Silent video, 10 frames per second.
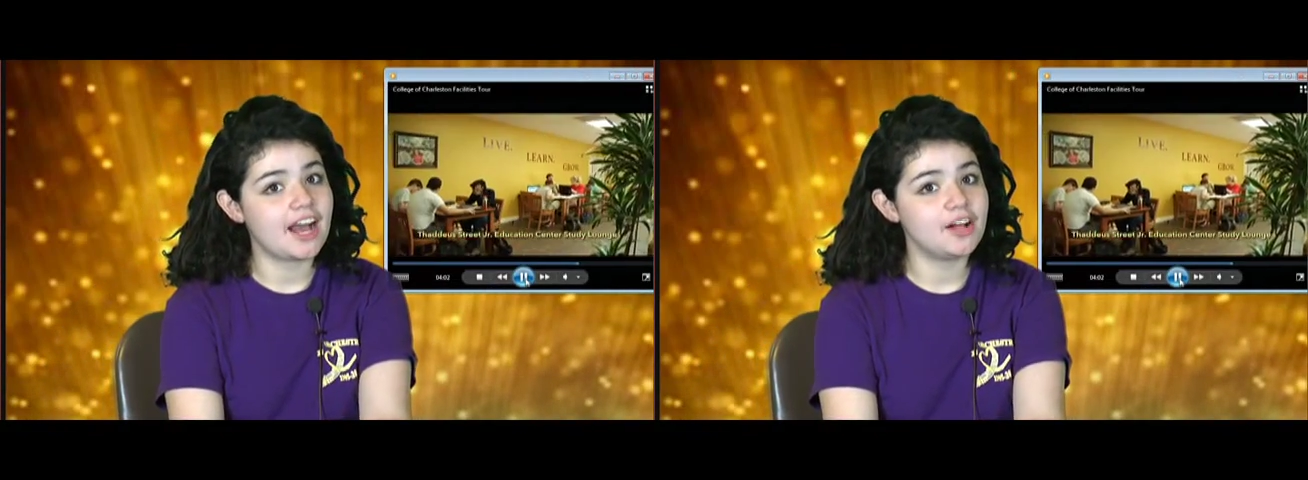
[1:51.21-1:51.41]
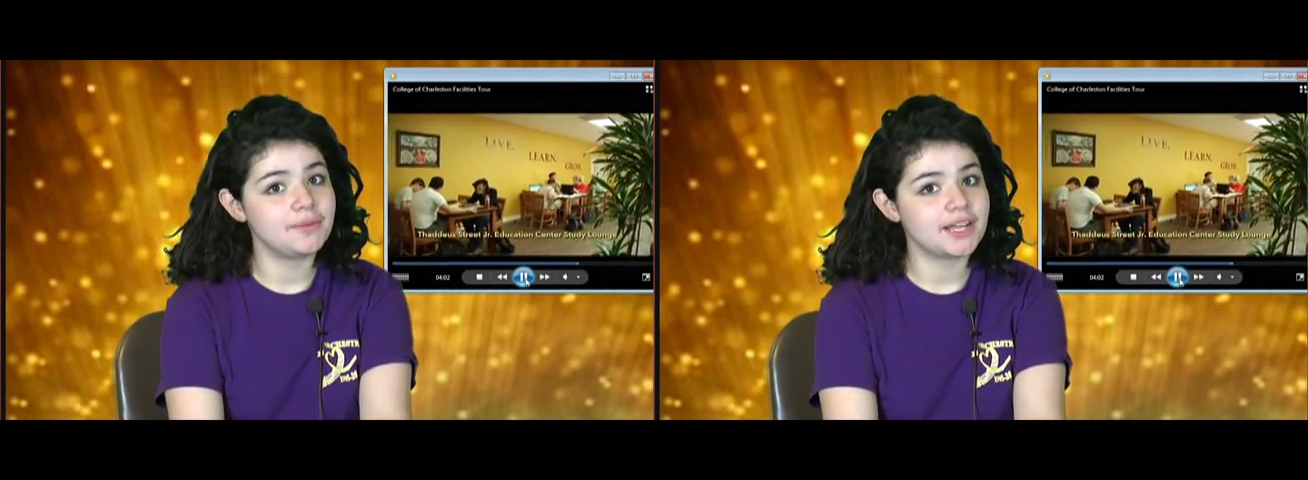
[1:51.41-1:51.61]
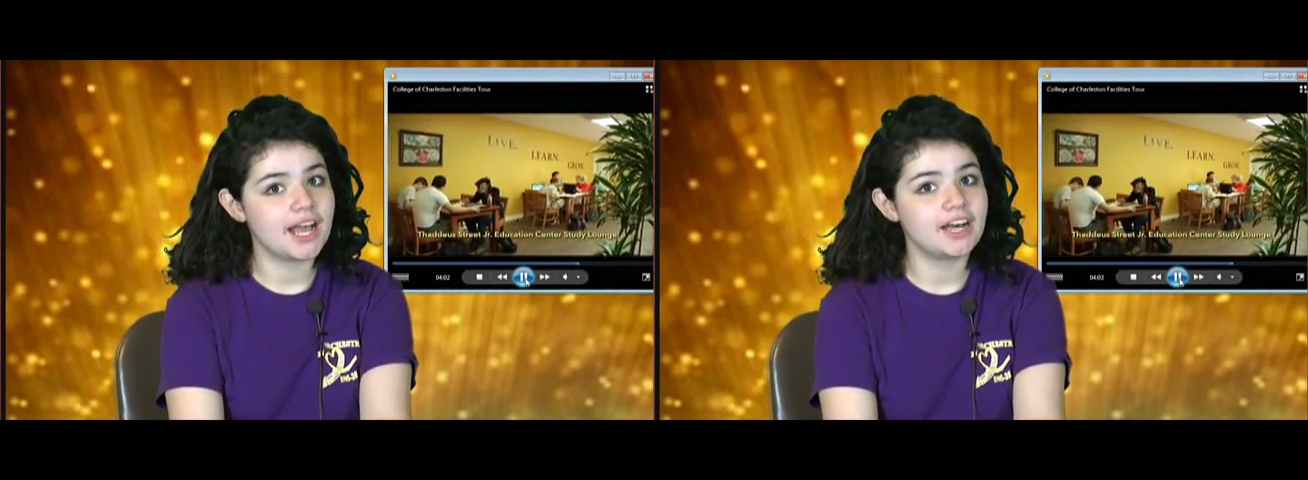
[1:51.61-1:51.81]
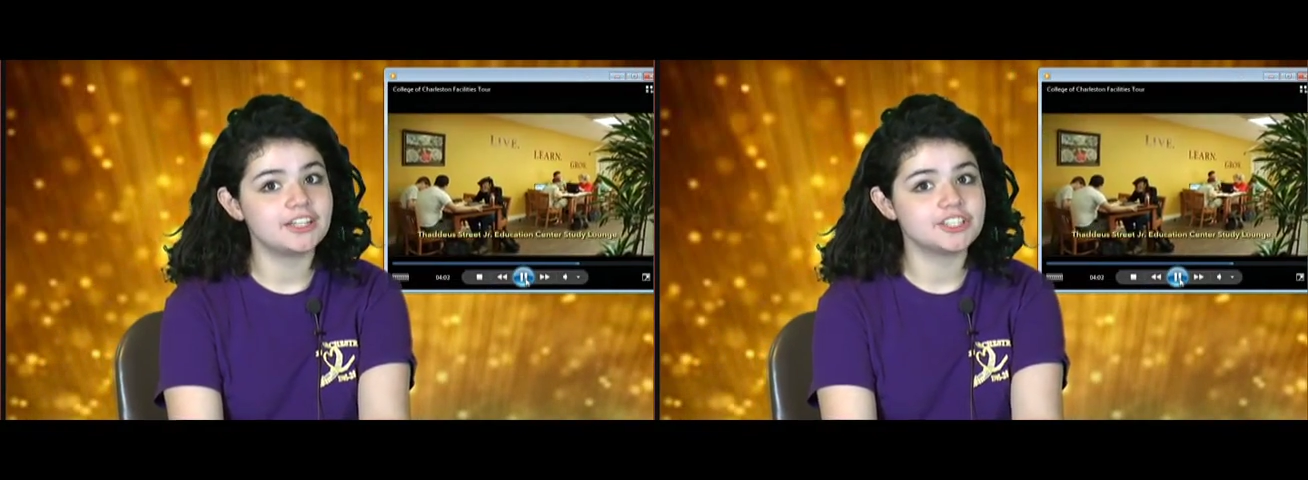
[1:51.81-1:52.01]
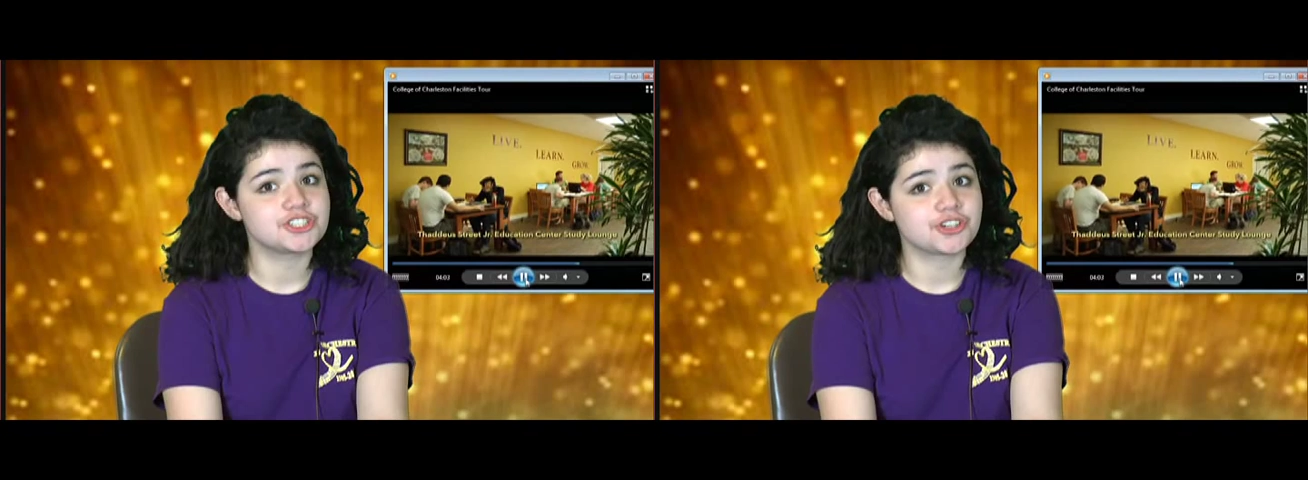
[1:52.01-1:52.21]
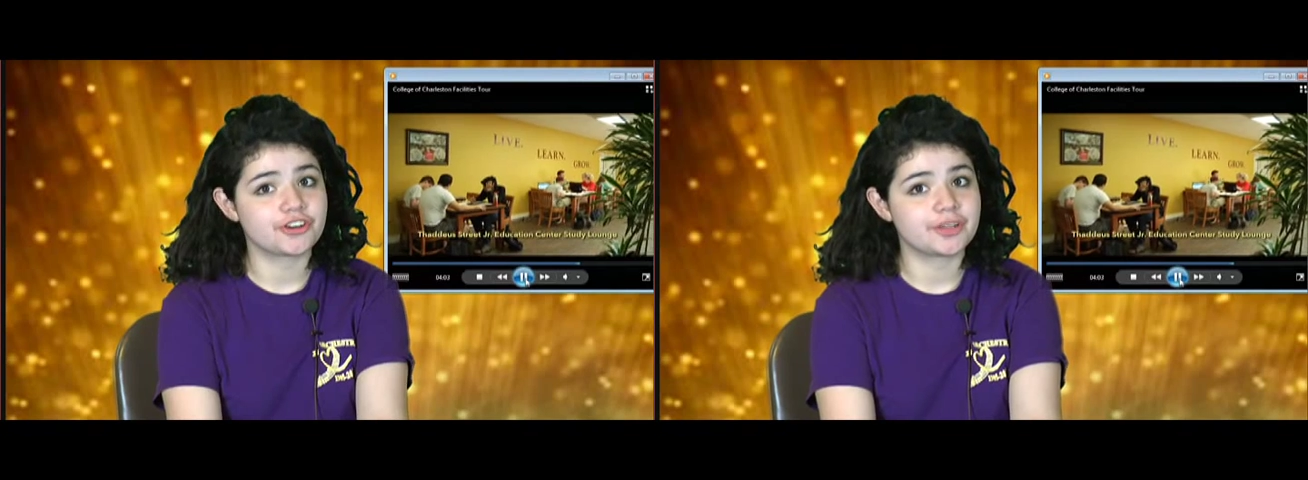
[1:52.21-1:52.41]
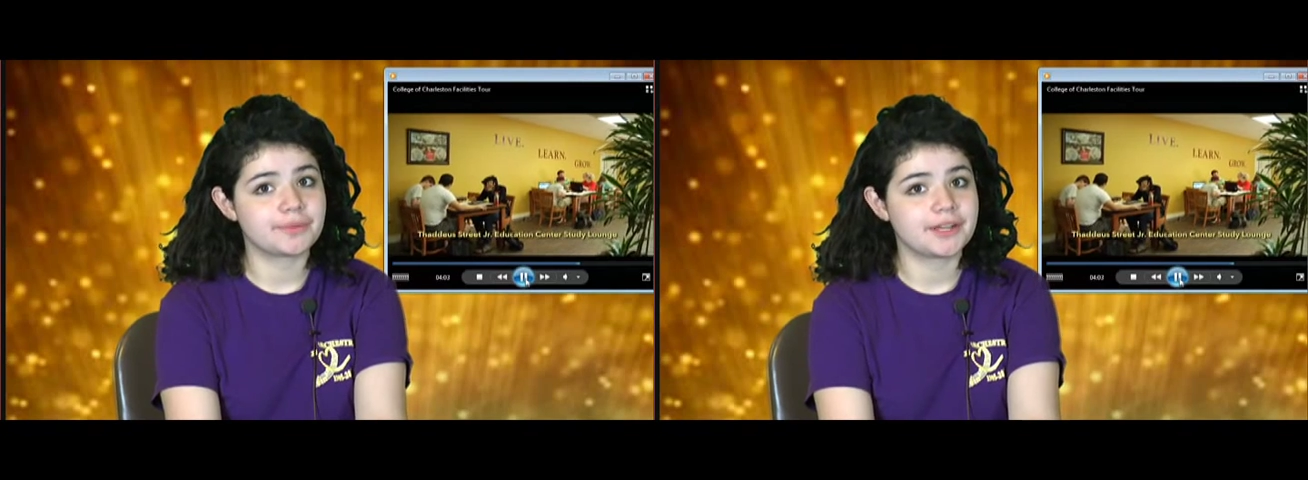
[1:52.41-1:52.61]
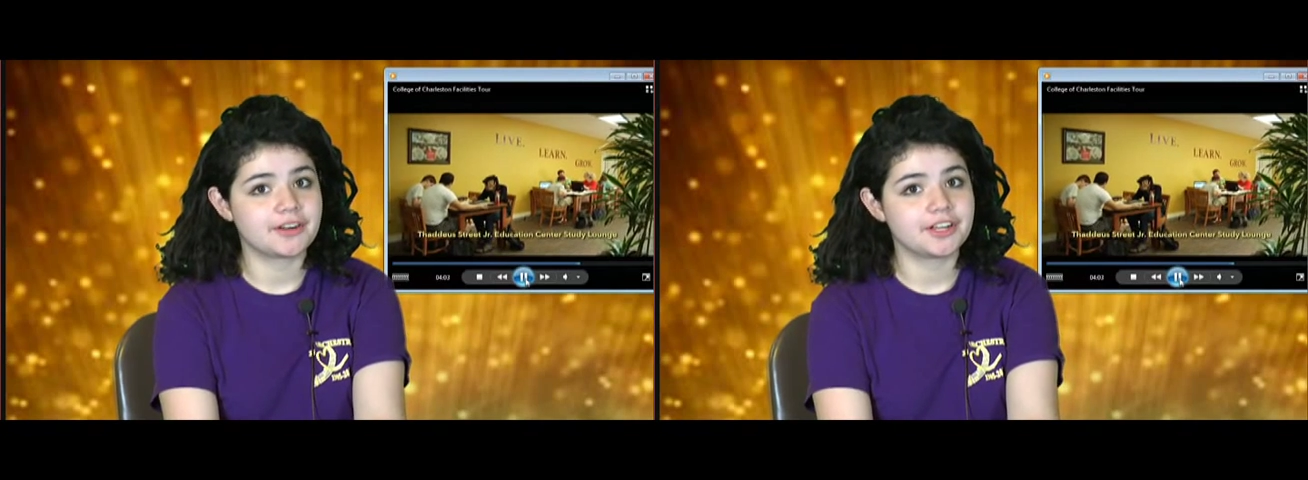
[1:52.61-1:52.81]
Alma College during
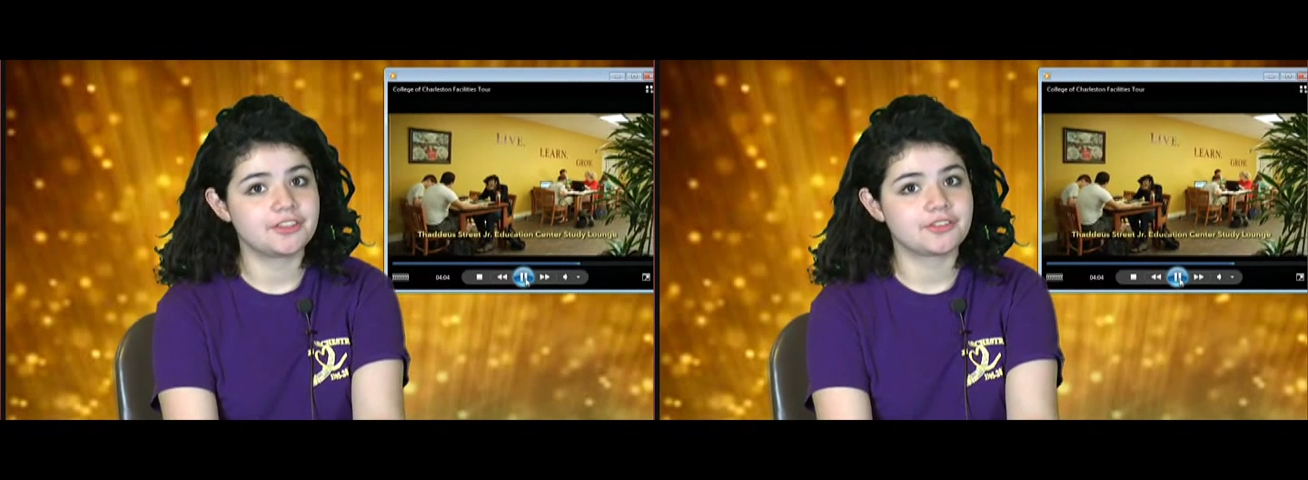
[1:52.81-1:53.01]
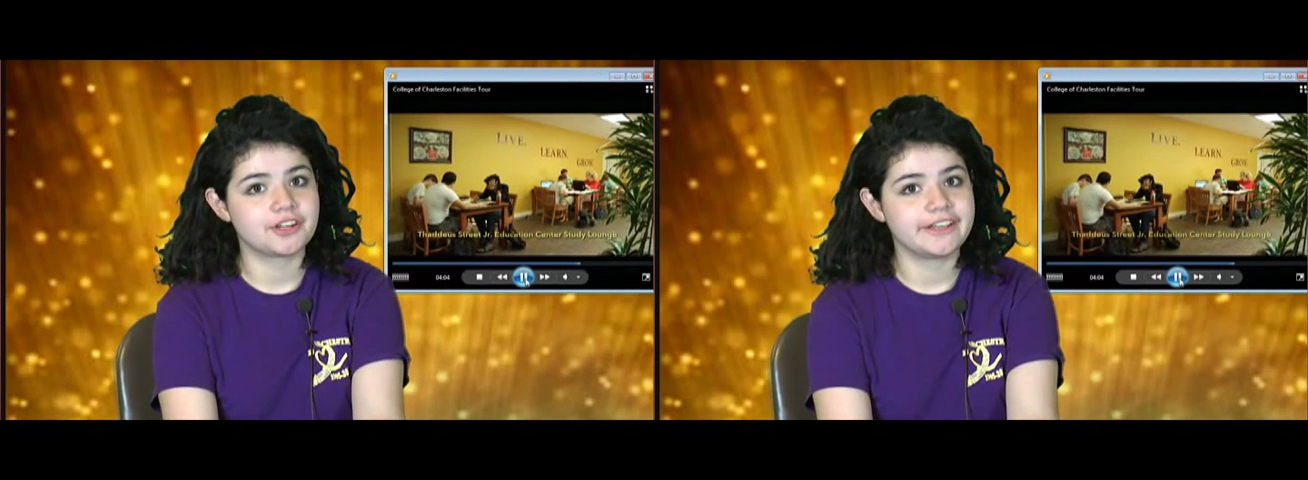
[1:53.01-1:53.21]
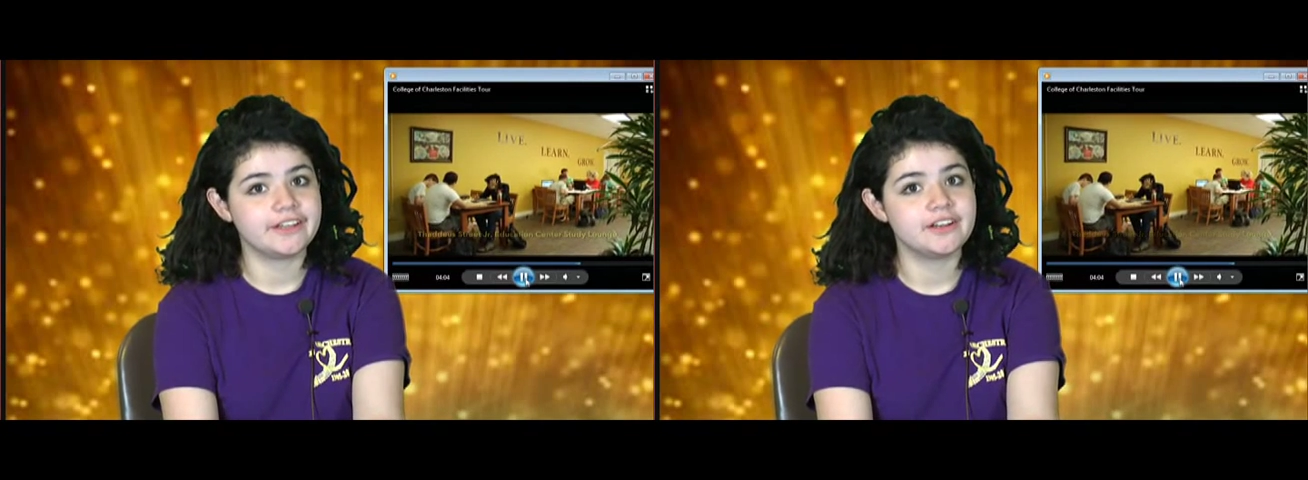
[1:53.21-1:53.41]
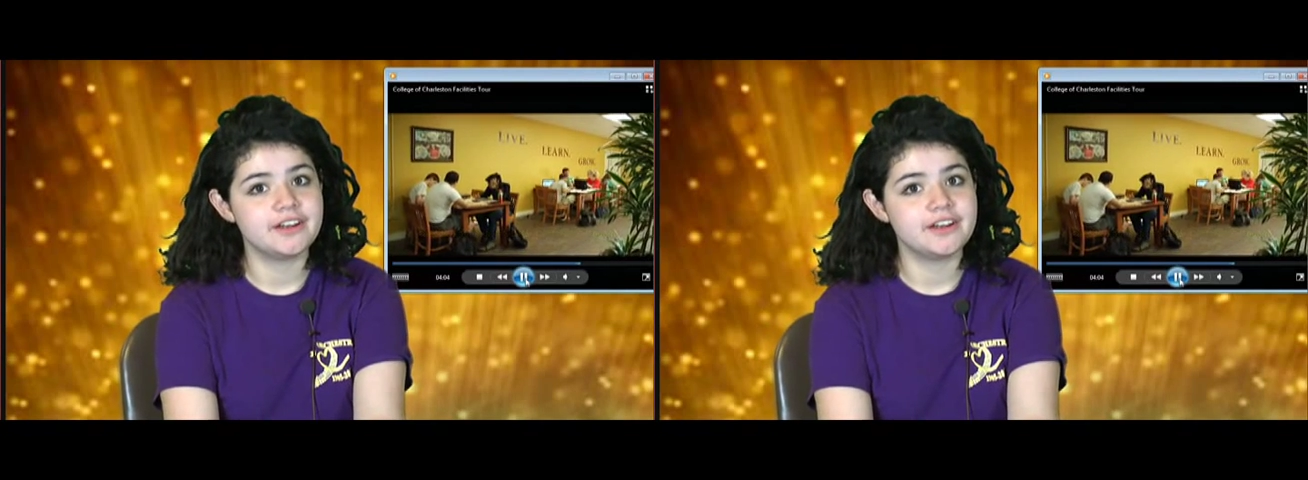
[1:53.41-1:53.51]
period 3,